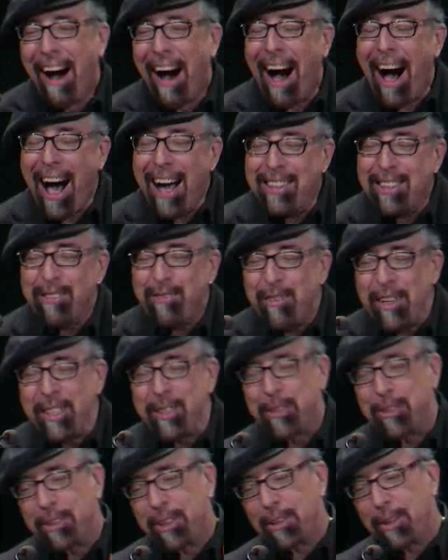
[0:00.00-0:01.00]
Oz
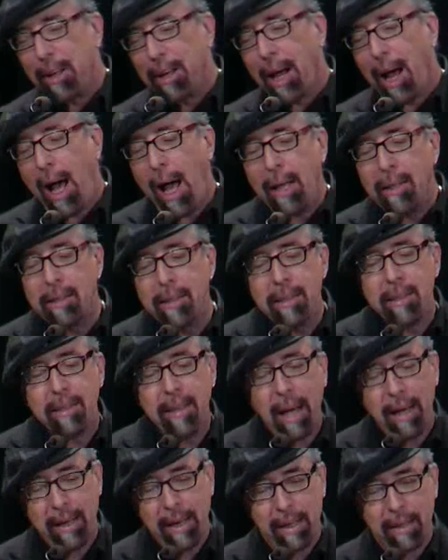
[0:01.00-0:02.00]
featured the Long Island
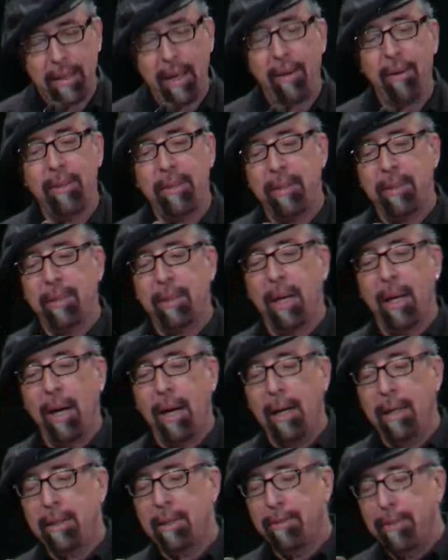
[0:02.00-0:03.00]
psychic Theresa,
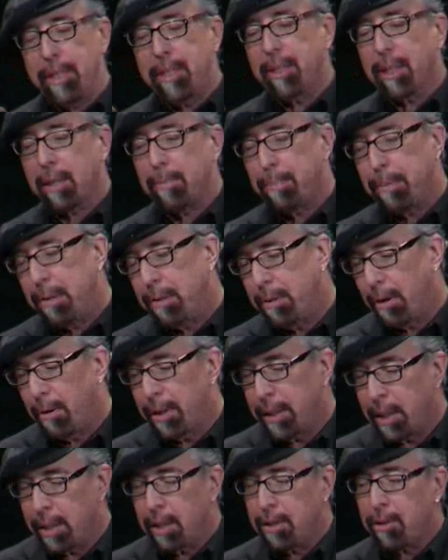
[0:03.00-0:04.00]
uh, Theresa Caputo,
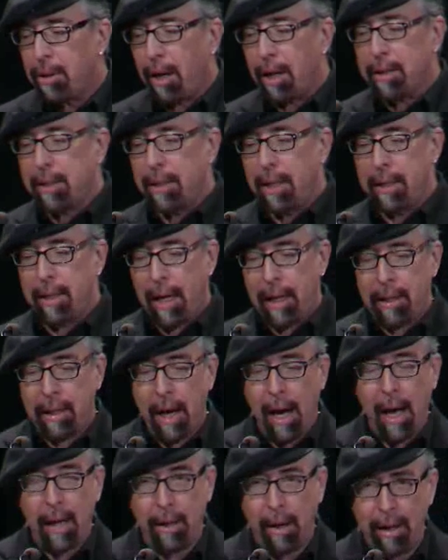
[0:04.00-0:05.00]
another Talk to the Dead
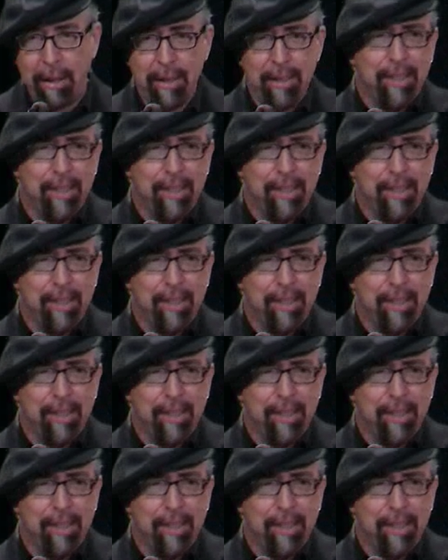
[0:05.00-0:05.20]
con artist.